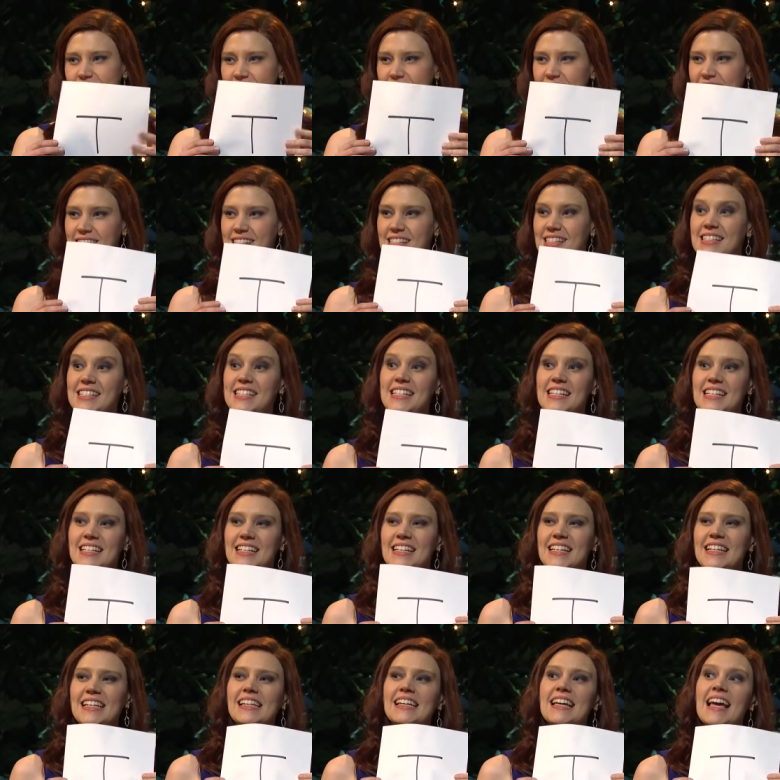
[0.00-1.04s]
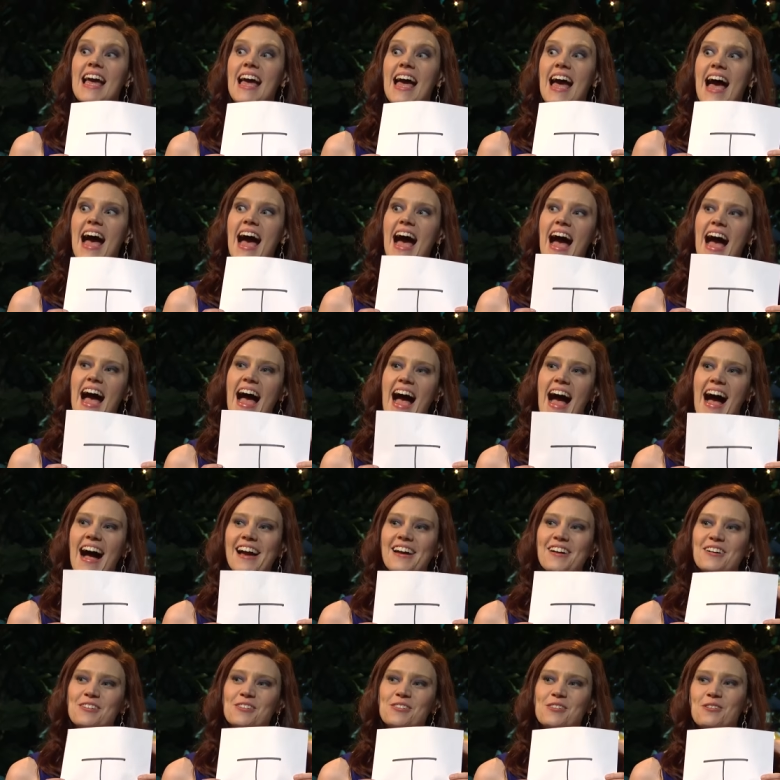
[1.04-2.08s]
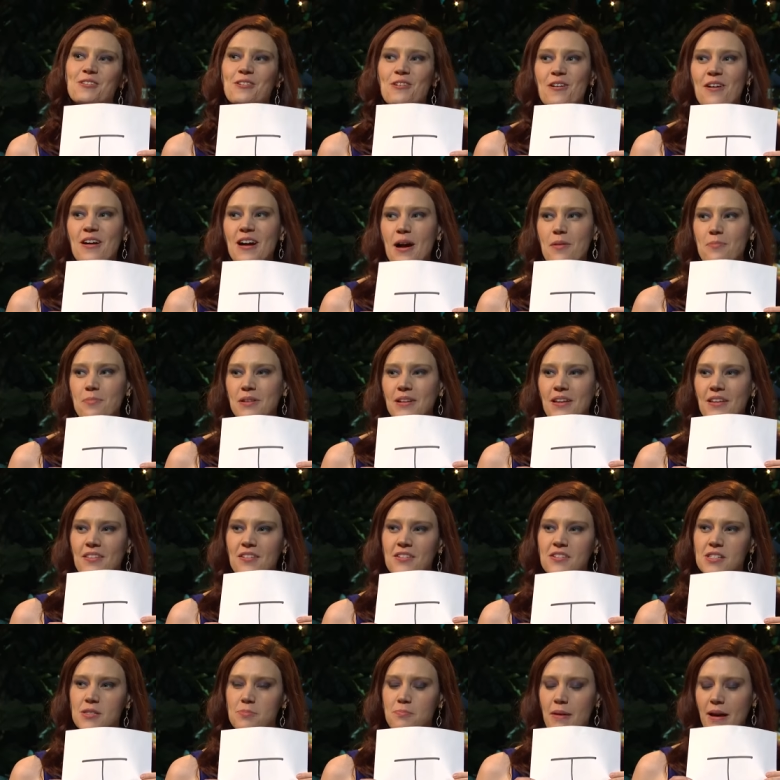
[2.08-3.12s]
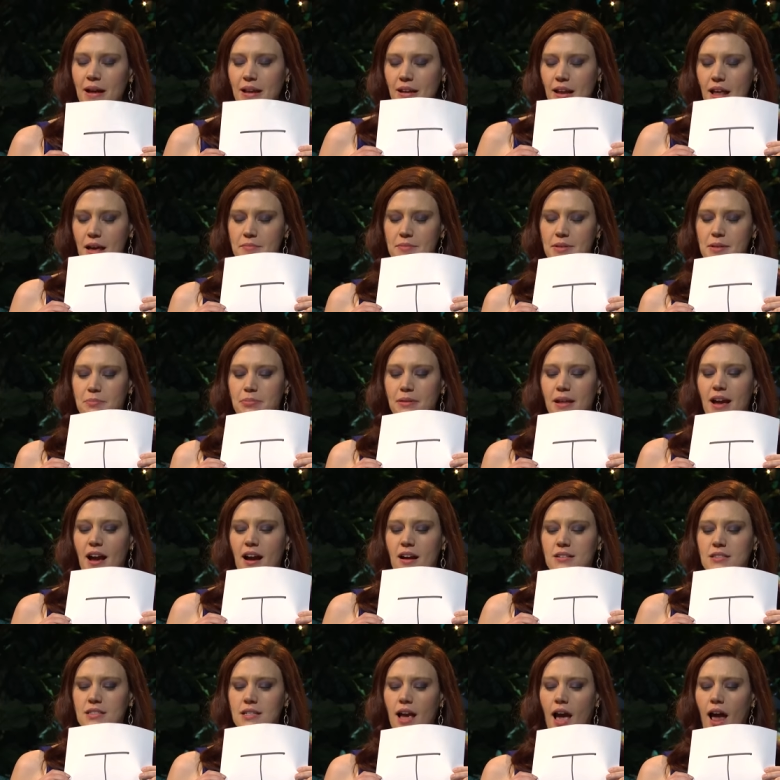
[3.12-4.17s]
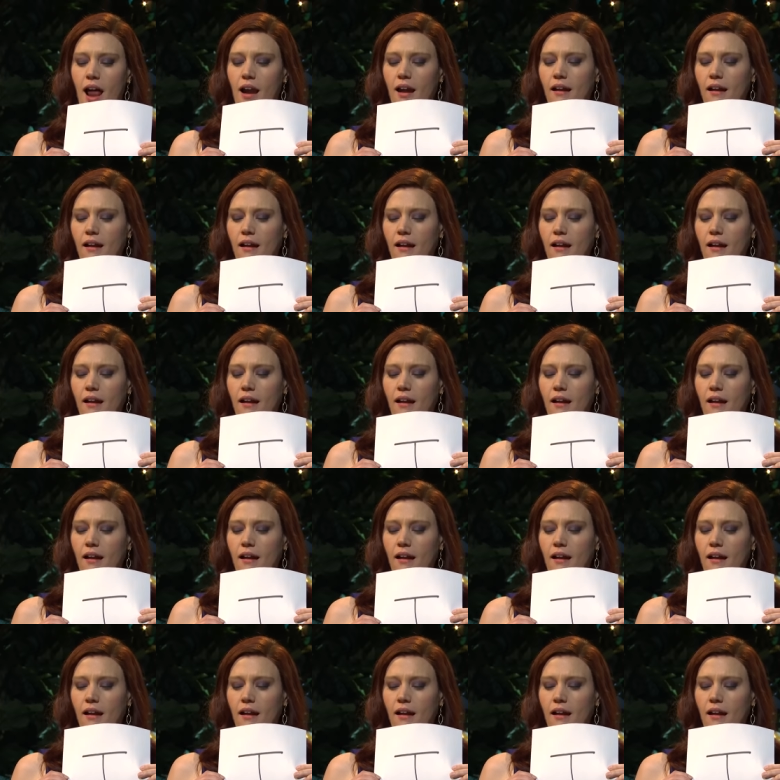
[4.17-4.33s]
It's a T. I also know a couple others, but I'm gonna play hard to get.